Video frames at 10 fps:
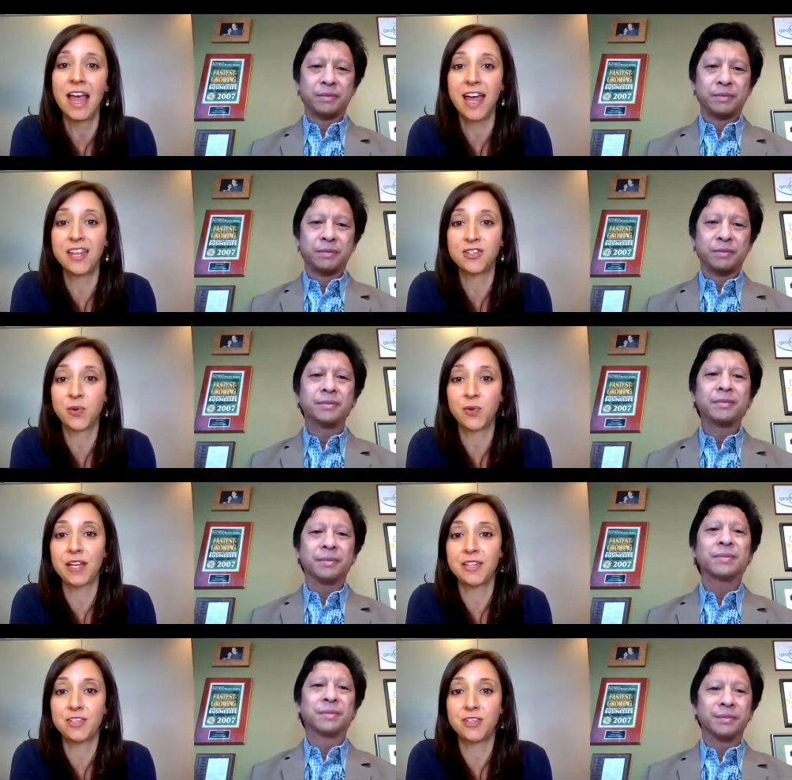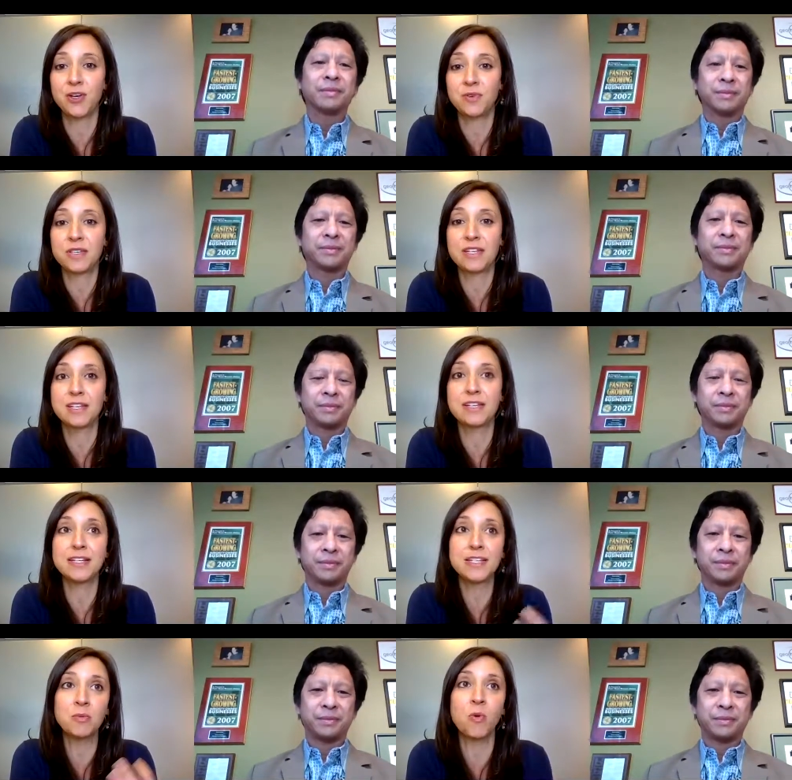Speaker 1: And so that's you know
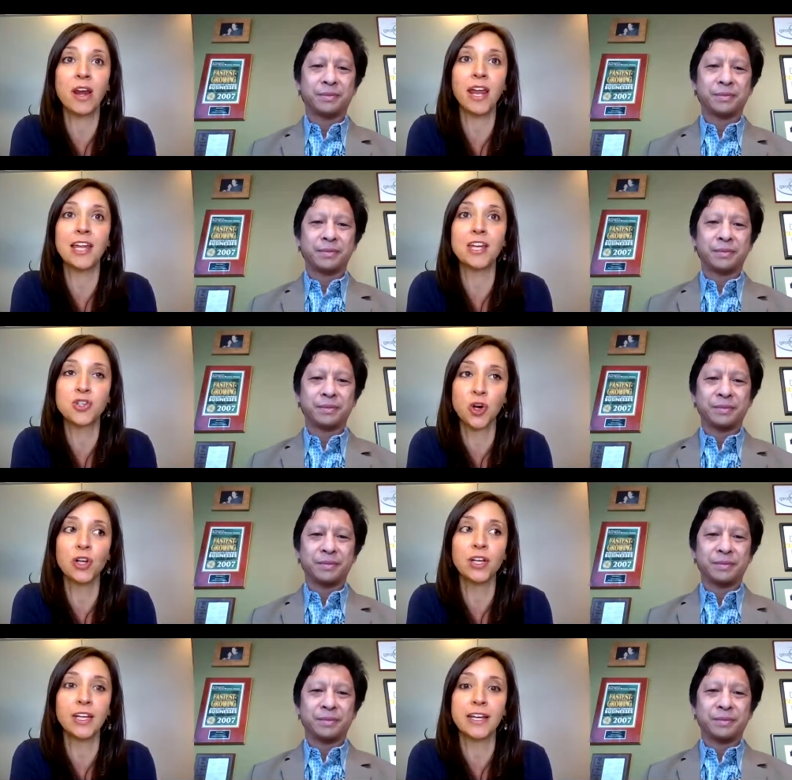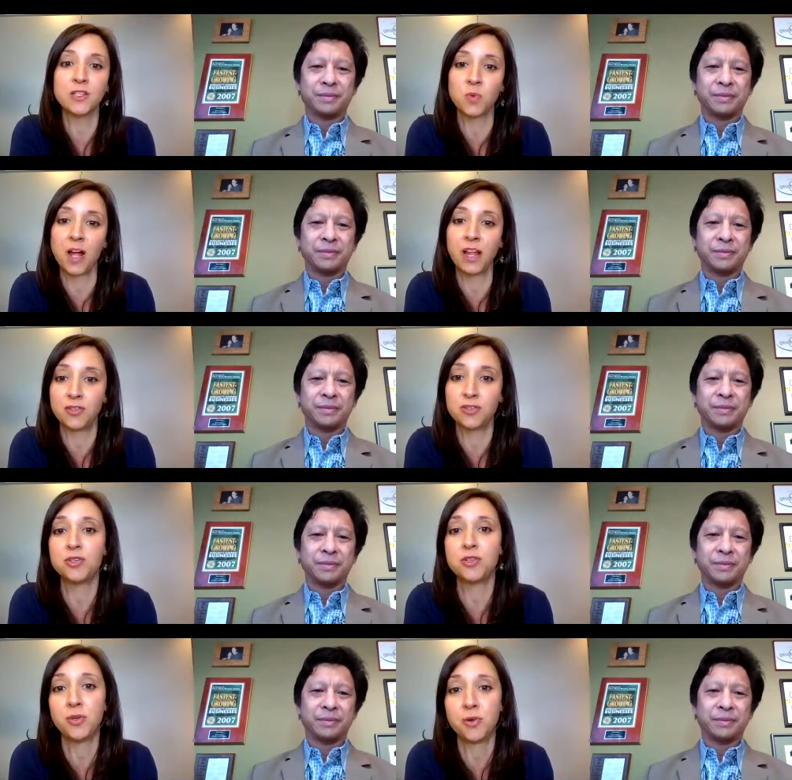disappointing internally as well as
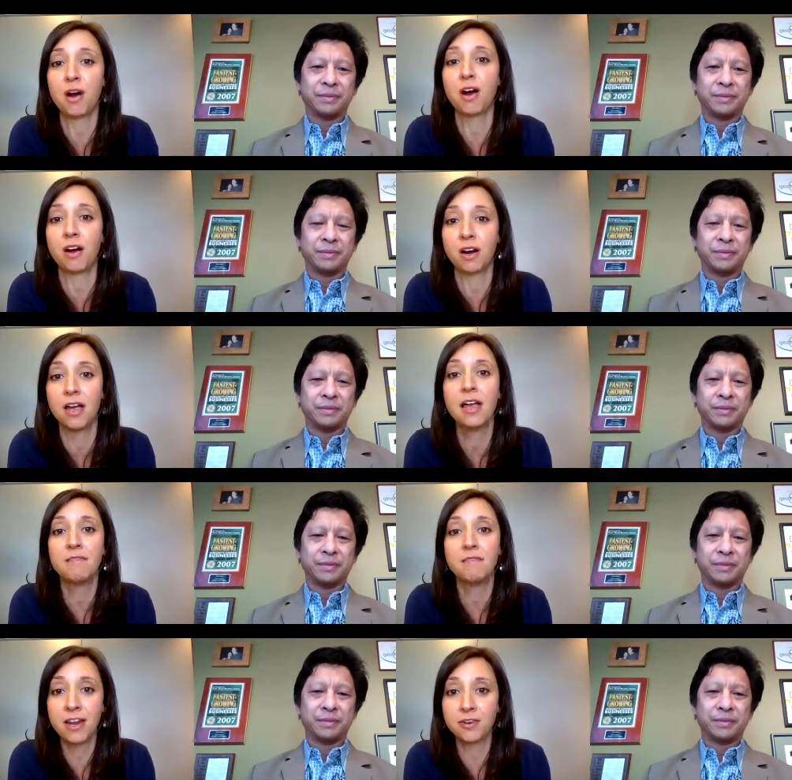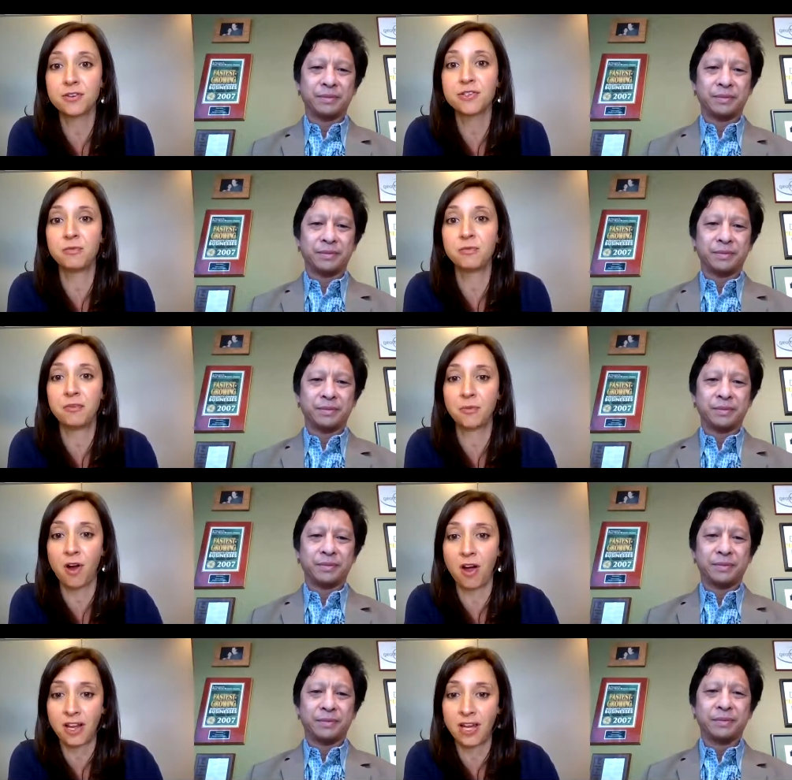to our vendors that we
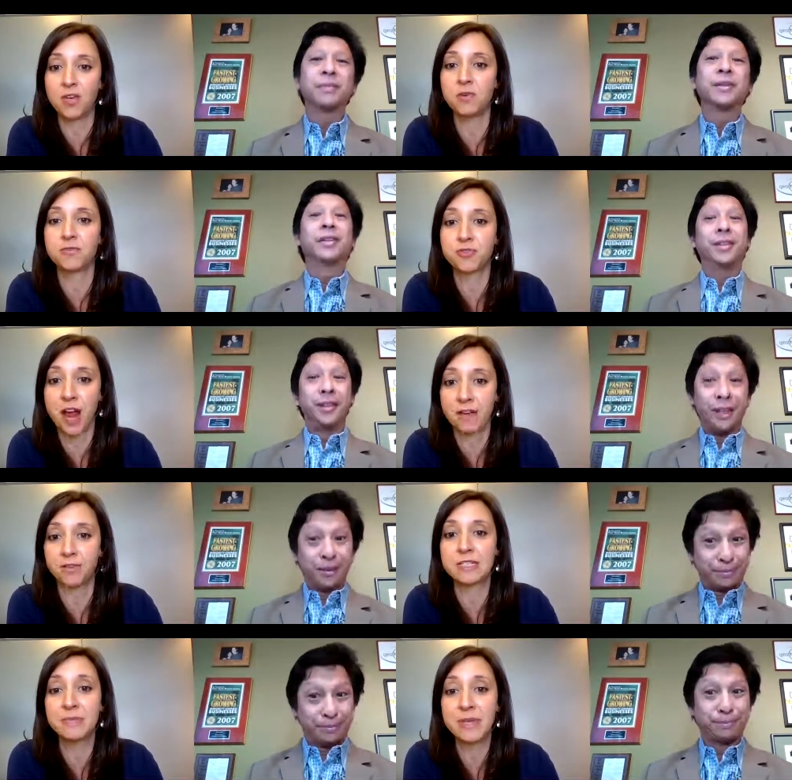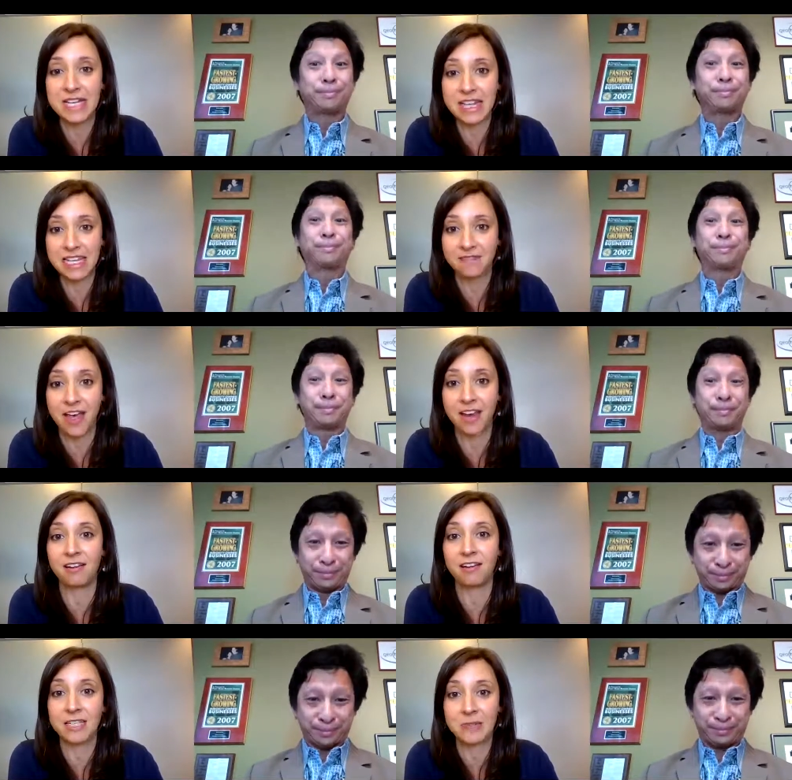brought in who have traveled to be at the event
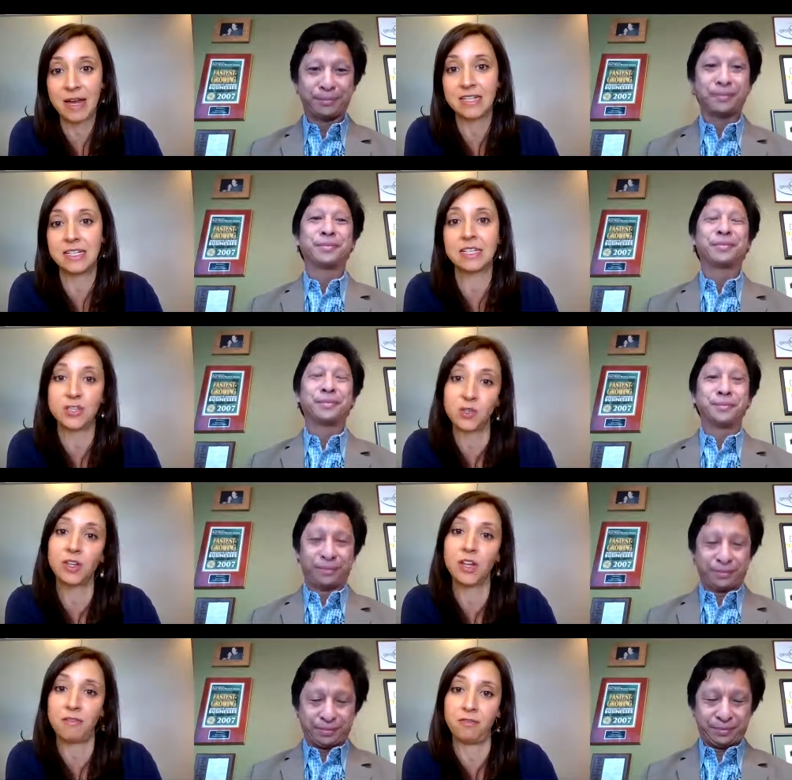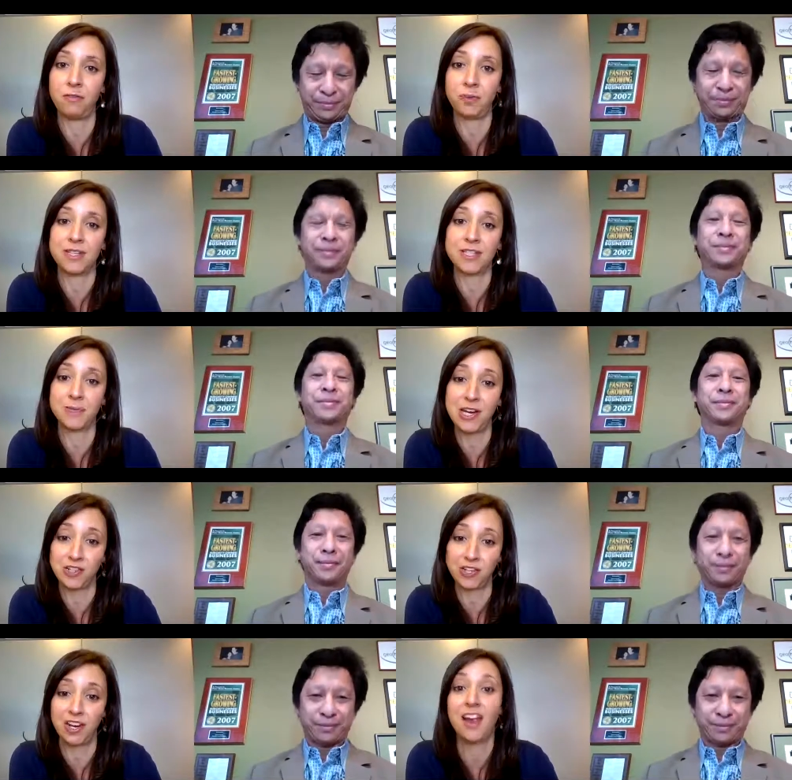and are expecting a certain level of
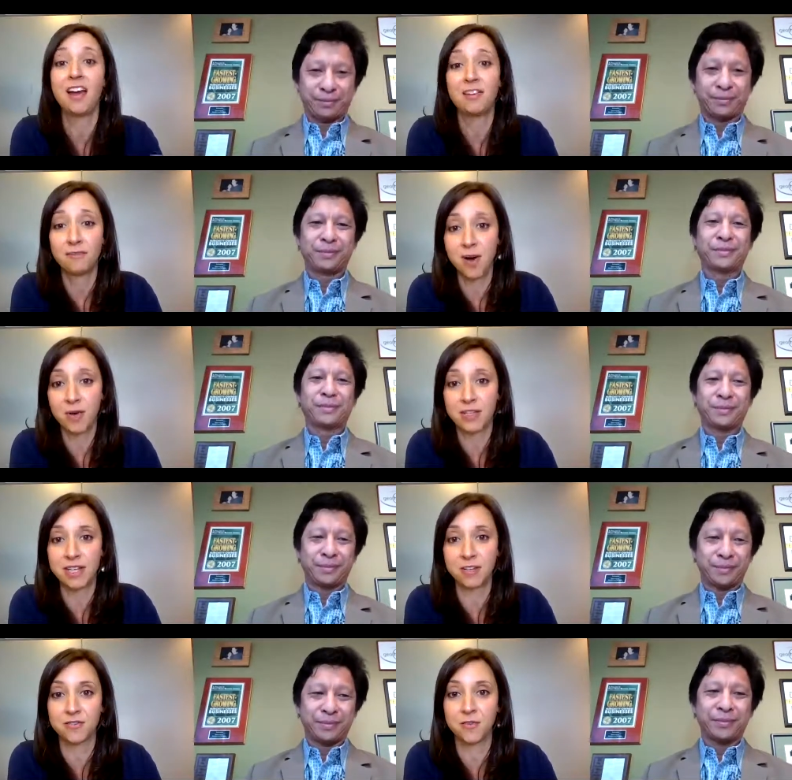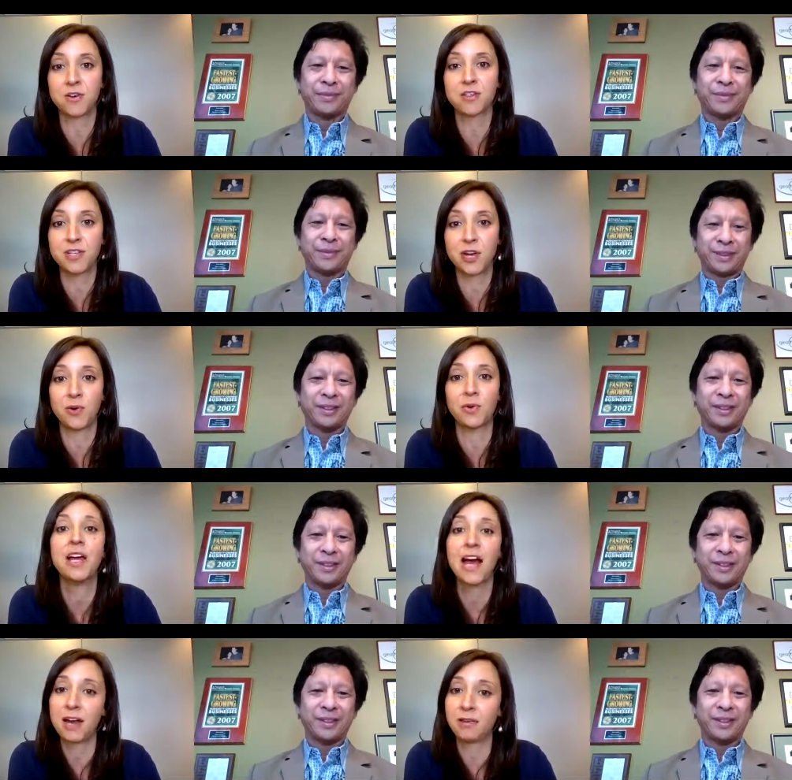participation from our sales force. So
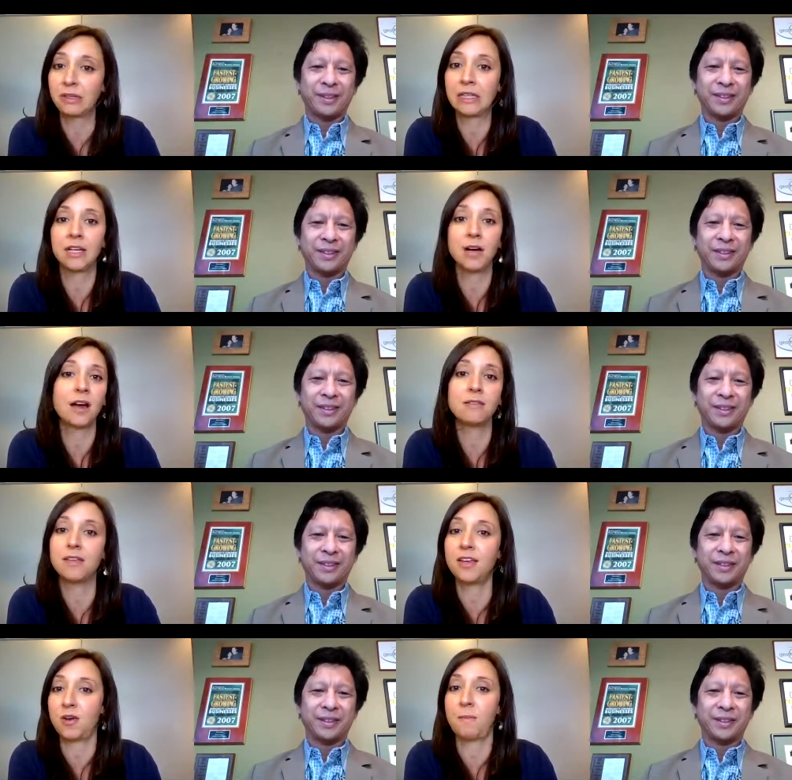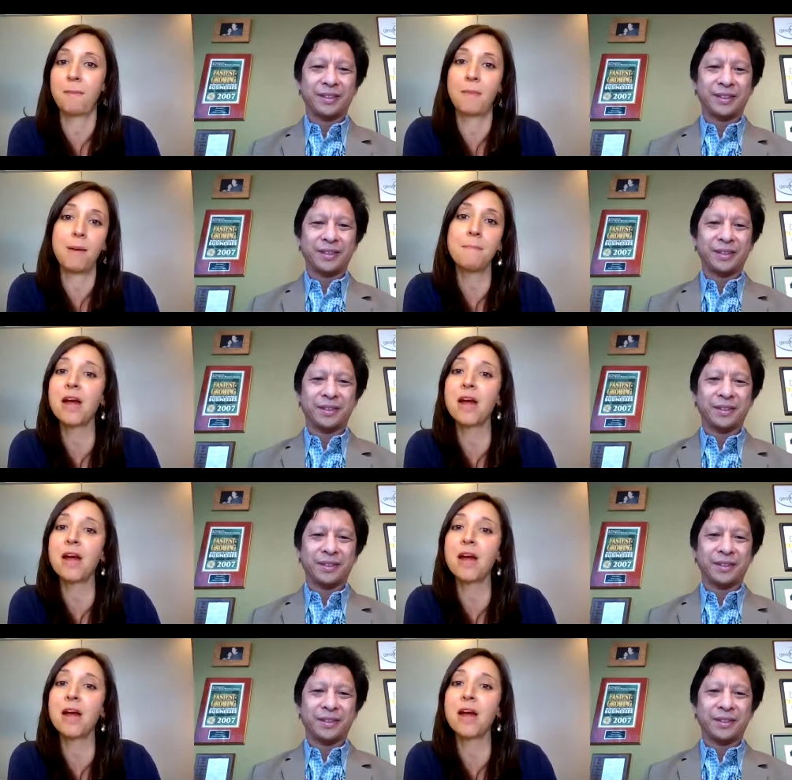I really, you know, my